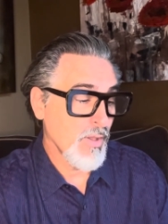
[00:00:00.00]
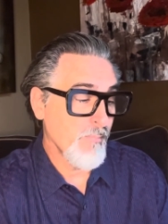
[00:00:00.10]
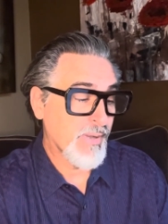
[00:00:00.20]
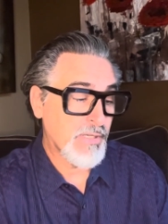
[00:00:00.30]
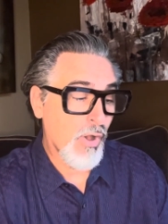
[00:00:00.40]

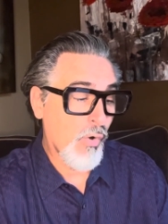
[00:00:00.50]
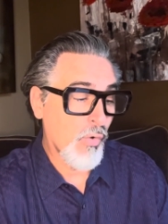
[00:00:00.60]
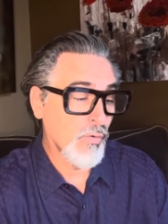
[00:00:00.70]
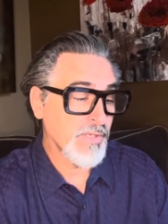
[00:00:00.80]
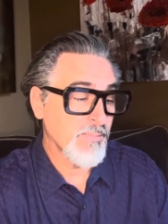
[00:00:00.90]
but
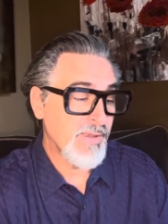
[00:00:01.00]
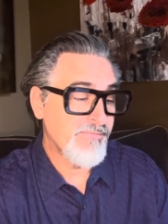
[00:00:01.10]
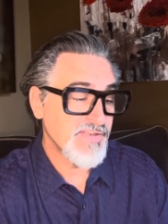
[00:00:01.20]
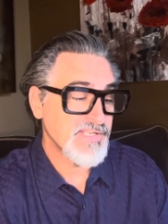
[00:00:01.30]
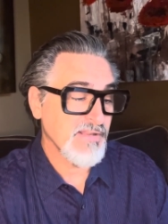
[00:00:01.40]
gold can be
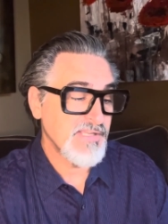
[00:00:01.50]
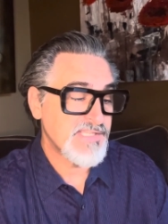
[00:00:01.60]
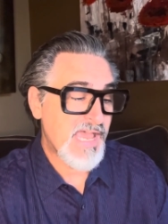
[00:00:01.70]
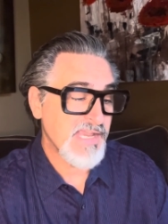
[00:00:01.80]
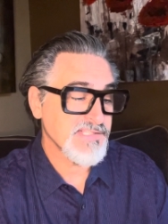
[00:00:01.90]
physically
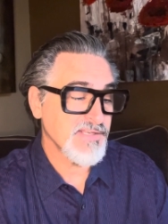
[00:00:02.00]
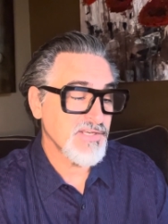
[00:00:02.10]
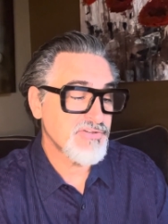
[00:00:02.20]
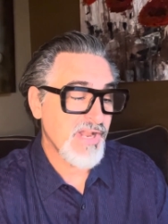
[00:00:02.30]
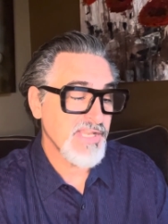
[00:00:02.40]
taxing
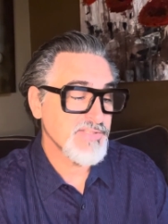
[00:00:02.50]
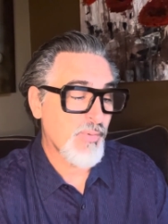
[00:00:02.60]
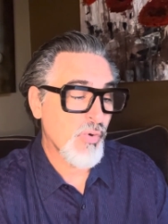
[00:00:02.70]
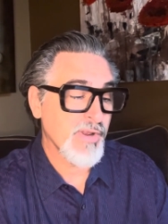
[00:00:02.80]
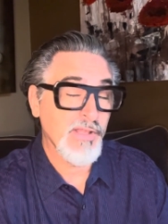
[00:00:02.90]
to
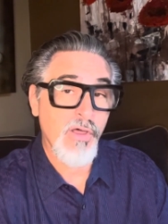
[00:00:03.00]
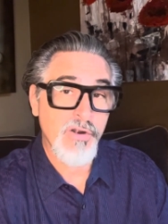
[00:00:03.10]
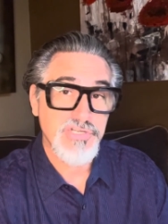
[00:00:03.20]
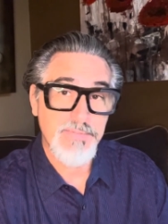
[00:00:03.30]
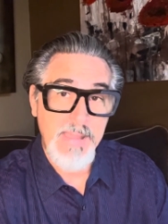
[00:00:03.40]
transport in
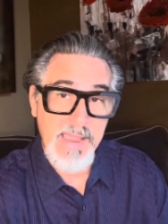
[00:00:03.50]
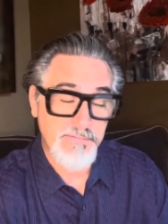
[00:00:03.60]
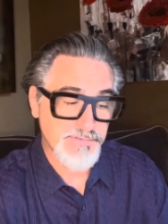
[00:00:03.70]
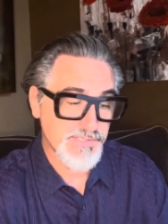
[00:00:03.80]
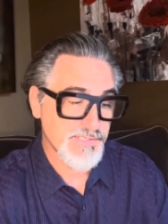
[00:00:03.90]
large
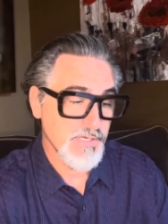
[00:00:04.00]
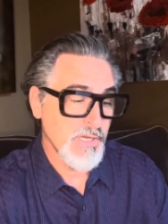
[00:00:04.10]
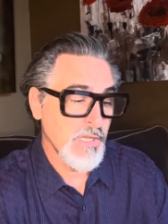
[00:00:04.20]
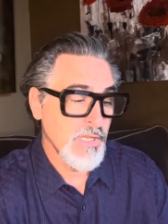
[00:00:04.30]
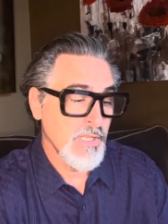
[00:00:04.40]
amounts.
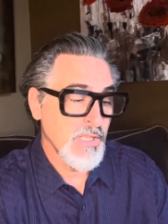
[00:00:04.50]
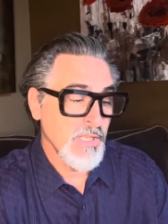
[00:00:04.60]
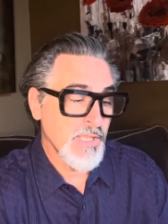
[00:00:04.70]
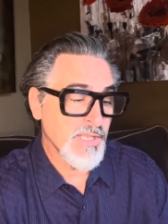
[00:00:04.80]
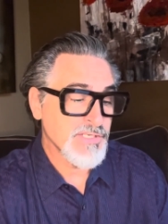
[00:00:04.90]

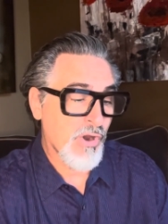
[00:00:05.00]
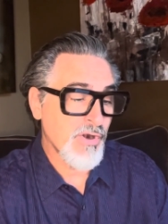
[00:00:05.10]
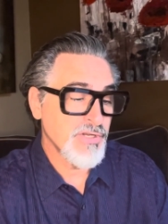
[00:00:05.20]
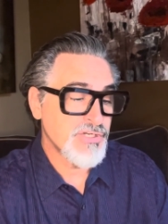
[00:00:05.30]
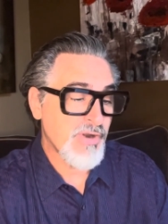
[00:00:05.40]
It's
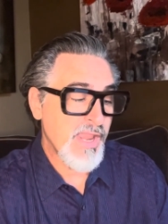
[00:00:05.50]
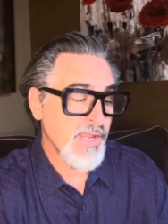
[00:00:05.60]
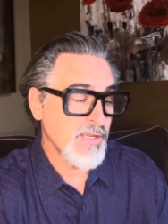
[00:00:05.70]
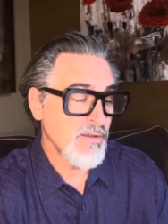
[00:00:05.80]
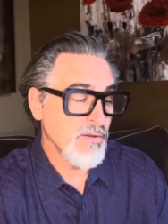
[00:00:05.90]
hard to
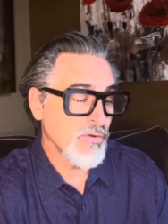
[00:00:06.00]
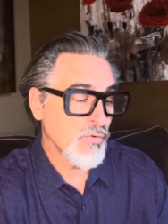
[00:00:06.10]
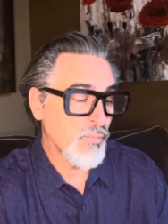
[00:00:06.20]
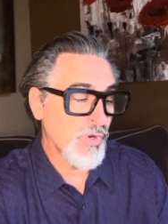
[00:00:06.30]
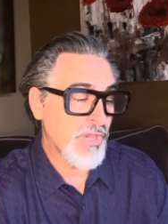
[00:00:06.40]
trade
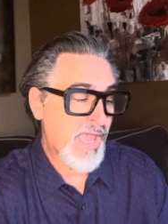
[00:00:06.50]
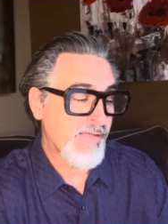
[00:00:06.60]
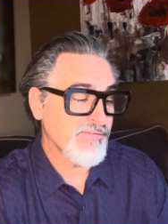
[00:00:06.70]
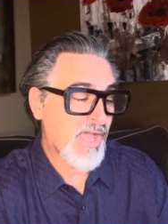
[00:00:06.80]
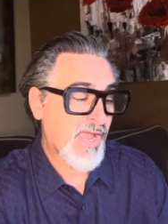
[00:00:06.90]
when you
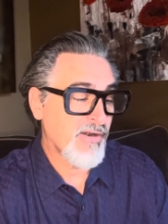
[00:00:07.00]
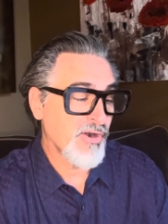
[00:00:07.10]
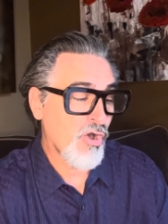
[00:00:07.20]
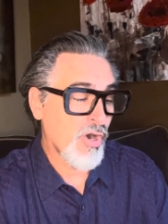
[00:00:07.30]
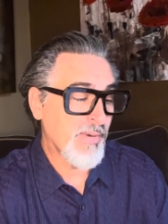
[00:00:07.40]
have to hire
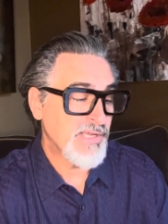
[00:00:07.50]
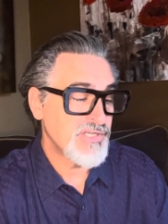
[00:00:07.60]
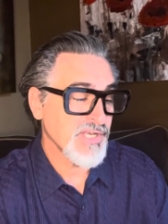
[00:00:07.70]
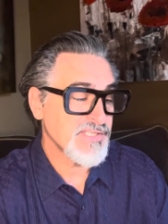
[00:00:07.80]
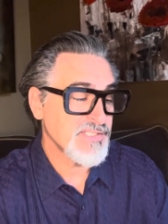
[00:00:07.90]
an army
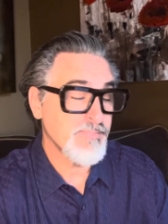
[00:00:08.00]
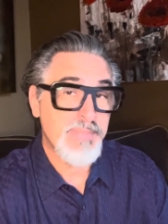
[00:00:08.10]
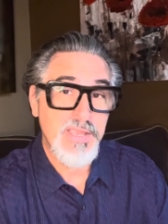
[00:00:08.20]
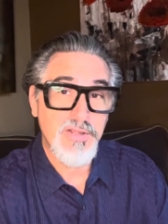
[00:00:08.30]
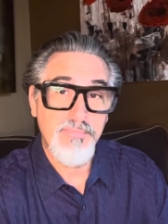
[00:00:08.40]
just to
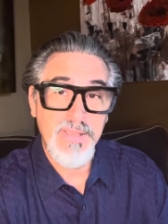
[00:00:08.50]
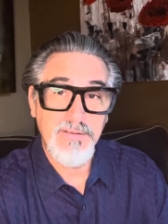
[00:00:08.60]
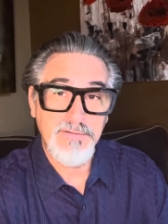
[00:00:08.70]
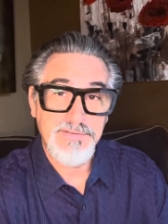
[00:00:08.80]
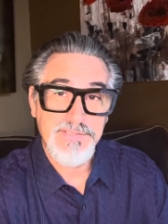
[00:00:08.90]
pay your
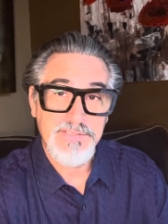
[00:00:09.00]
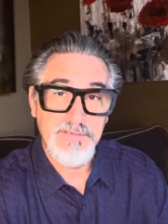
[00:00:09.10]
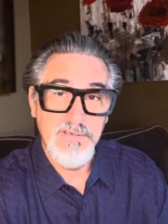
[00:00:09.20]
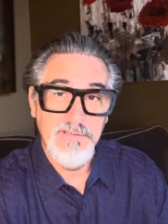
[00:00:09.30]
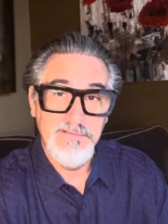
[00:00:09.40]
bills.
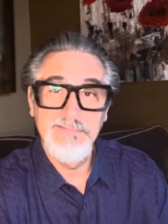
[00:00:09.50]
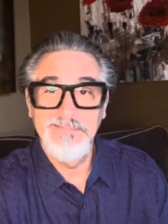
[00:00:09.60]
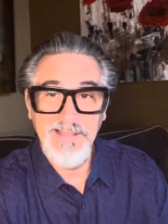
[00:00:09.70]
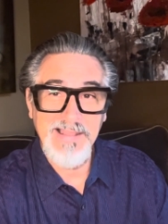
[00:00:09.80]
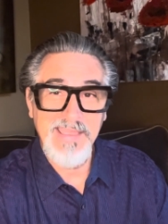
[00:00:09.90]

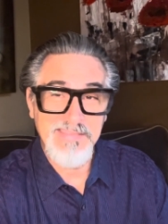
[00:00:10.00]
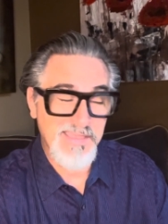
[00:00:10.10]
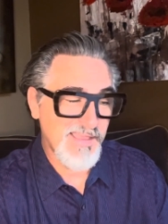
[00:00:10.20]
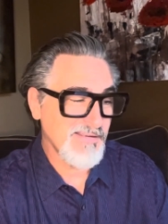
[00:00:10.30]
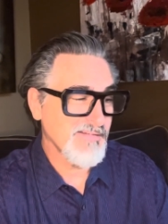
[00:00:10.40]
I like
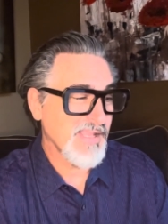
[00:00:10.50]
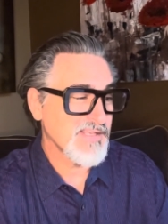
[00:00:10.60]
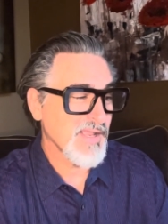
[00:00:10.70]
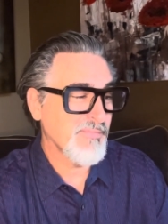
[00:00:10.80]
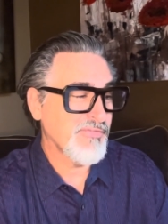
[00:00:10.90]
that.
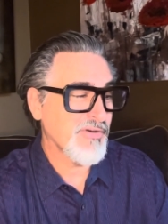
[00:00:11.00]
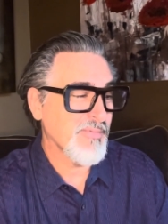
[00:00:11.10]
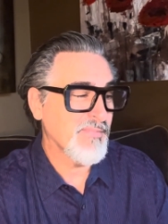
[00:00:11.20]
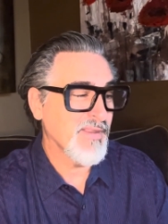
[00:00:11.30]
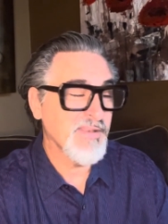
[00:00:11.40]
That comes
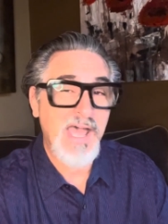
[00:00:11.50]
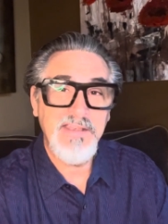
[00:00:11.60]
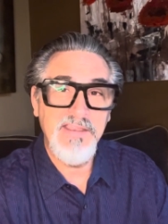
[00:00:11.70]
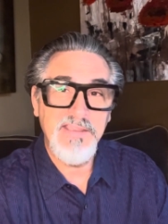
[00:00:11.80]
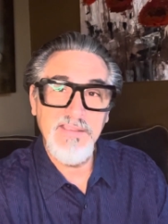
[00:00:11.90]
from the
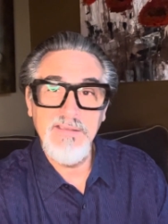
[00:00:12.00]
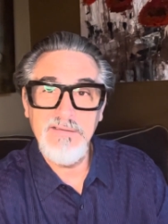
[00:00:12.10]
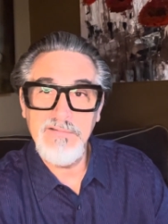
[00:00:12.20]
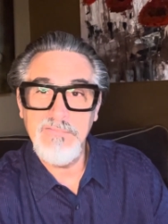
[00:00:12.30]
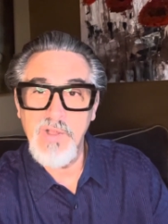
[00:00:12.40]
NYDIG
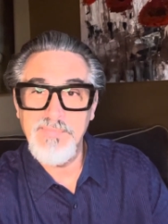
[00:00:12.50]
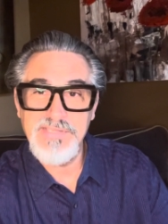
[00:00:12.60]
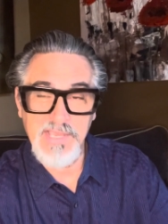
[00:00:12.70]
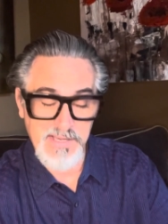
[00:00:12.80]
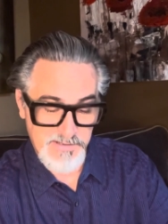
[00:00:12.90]

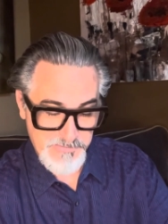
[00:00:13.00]
website.